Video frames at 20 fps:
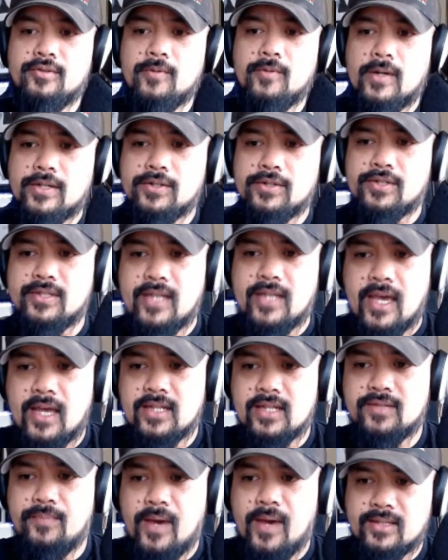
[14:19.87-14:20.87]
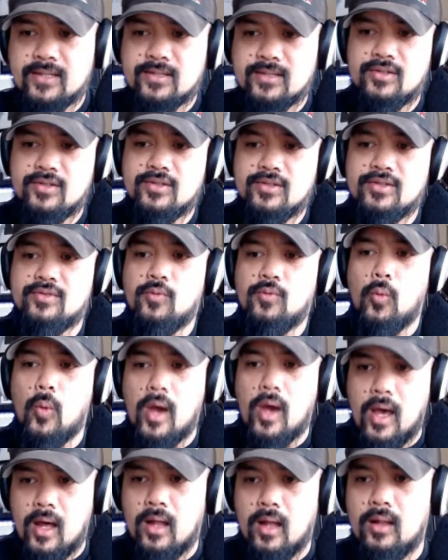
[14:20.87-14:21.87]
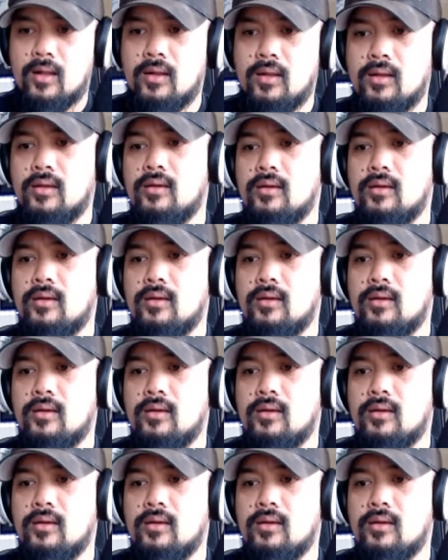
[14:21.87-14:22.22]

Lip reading: understands masters well